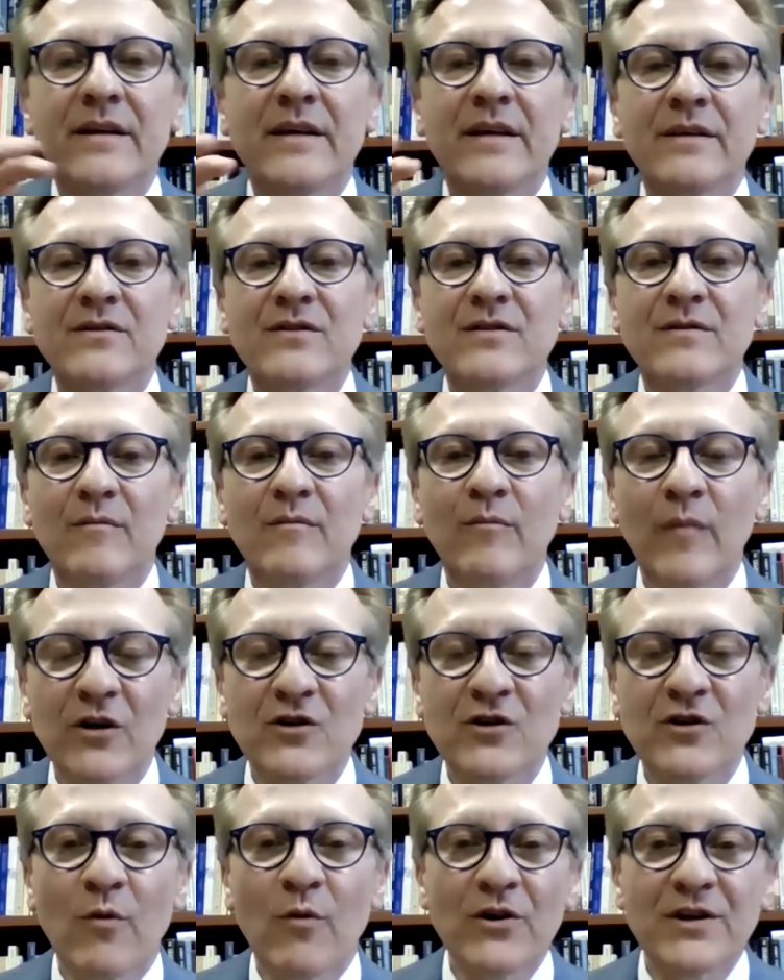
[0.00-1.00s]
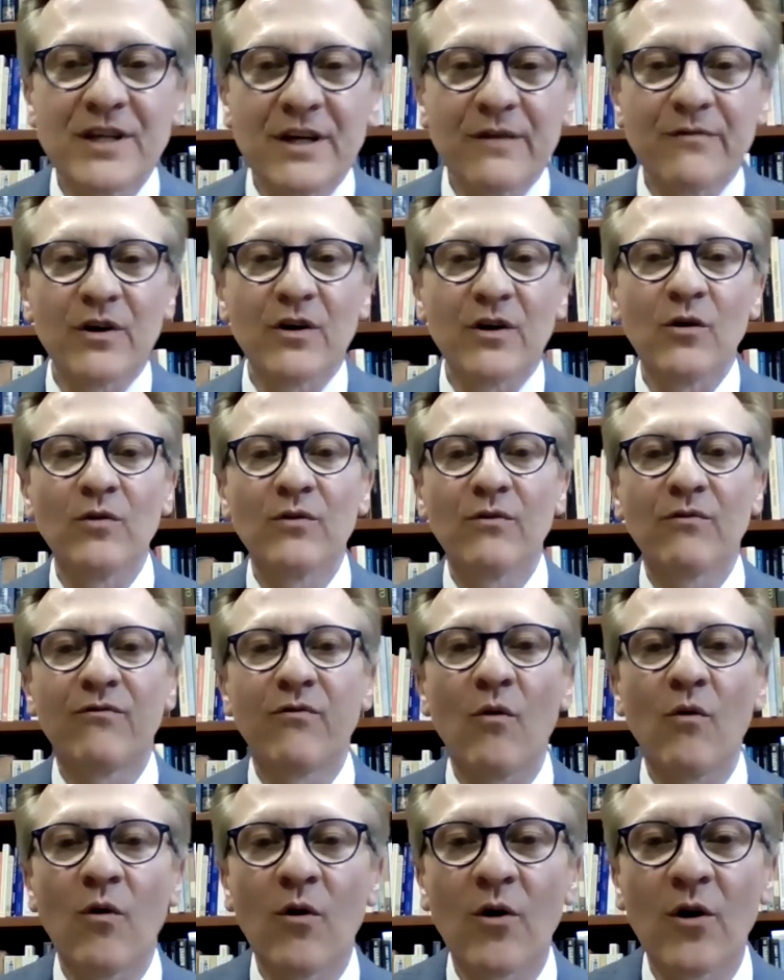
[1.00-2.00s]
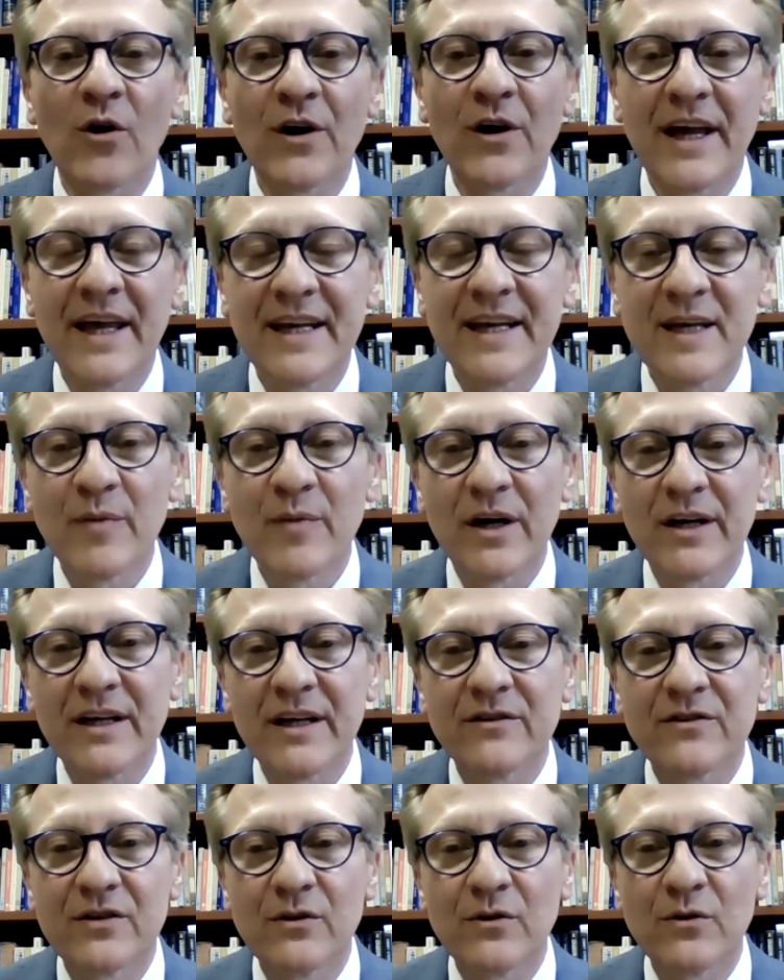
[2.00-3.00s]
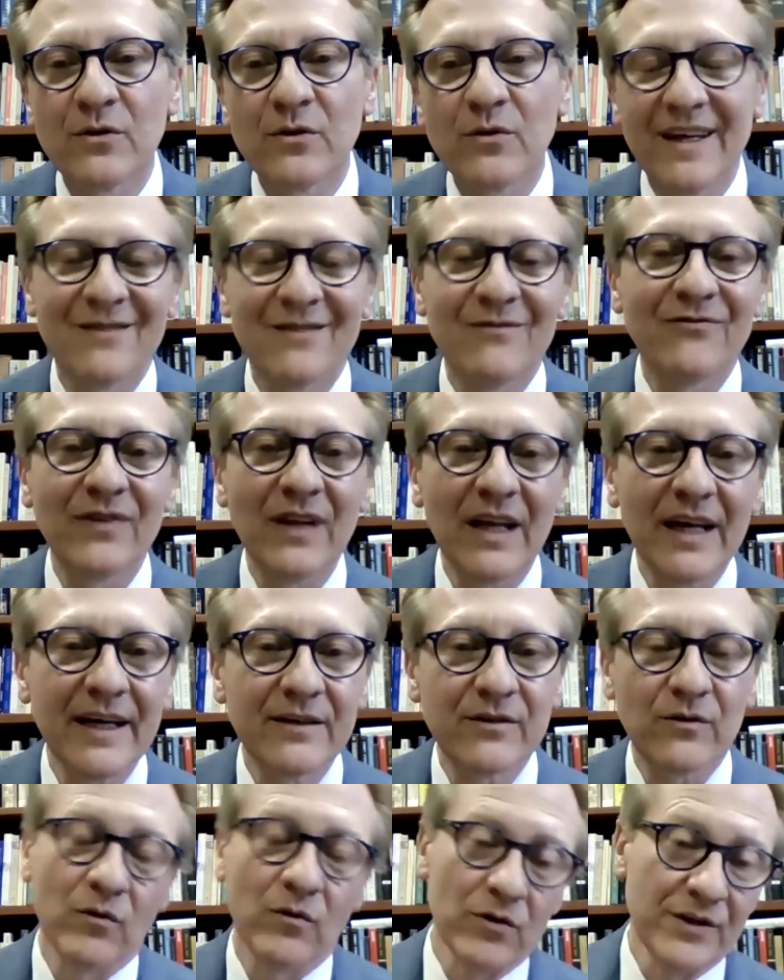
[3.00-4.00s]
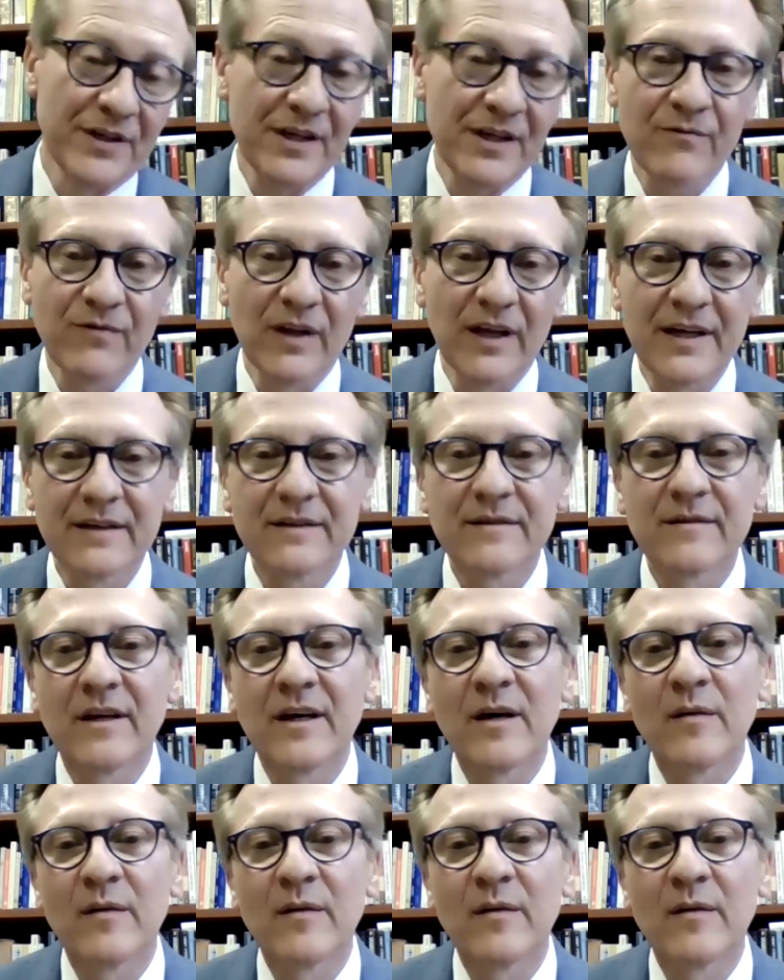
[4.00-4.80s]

it's much more difficult for anybody to inflate or deflate,